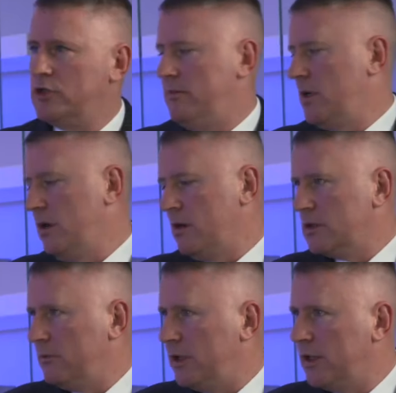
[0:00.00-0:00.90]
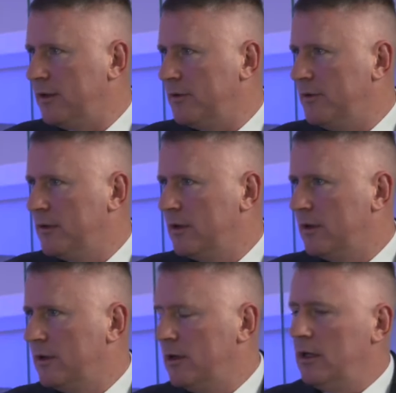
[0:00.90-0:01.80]
I stopped my car. I said, "What are you going to do?"
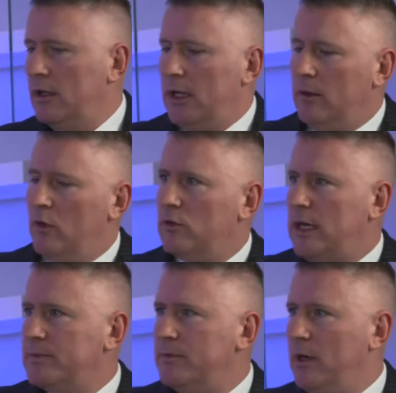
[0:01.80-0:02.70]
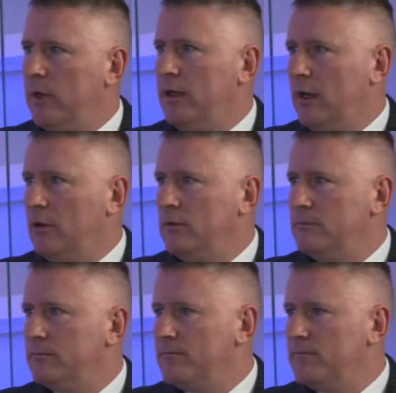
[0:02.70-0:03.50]
He walked up to my window